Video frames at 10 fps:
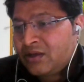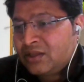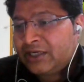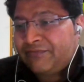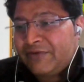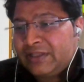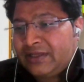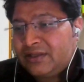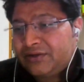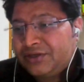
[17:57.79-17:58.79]
That whether
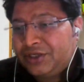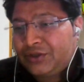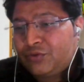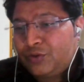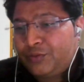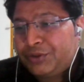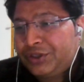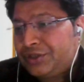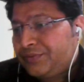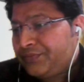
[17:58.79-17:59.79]
the writ could
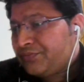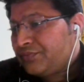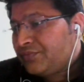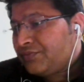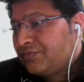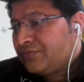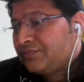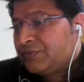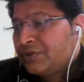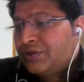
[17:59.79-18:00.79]
be
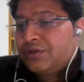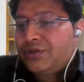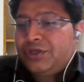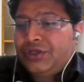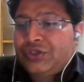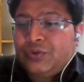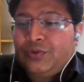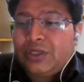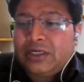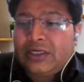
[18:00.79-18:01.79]

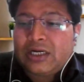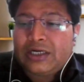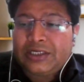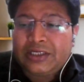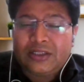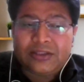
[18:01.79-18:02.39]
issued under Article